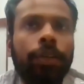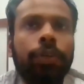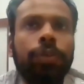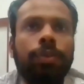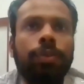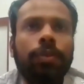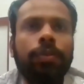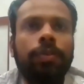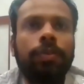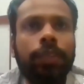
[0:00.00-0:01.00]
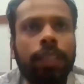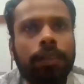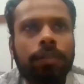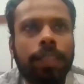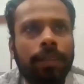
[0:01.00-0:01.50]
So
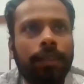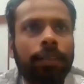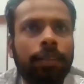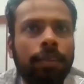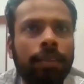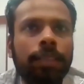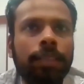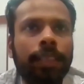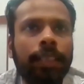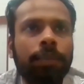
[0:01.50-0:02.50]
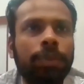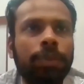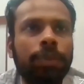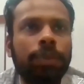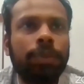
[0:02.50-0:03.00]
there are a certain number
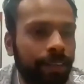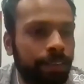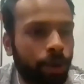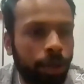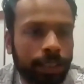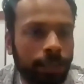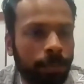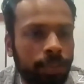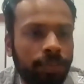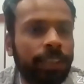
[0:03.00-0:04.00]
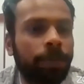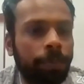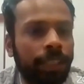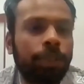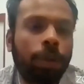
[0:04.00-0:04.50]
of defined concepts which are
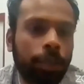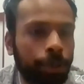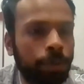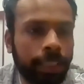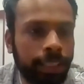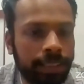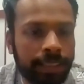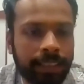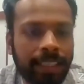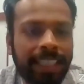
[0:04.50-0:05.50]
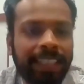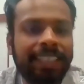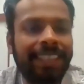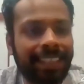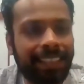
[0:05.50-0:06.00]
being taught to kids.
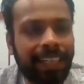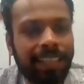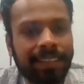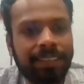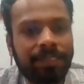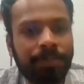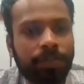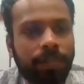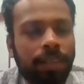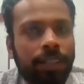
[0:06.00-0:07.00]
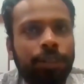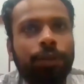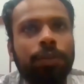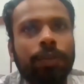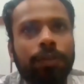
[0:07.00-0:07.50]
It's just that,
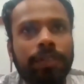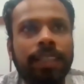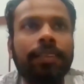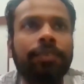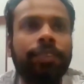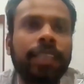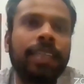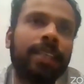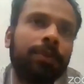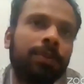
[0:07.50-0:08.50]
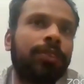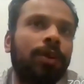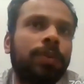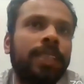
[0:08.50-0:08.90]
so where we are coming from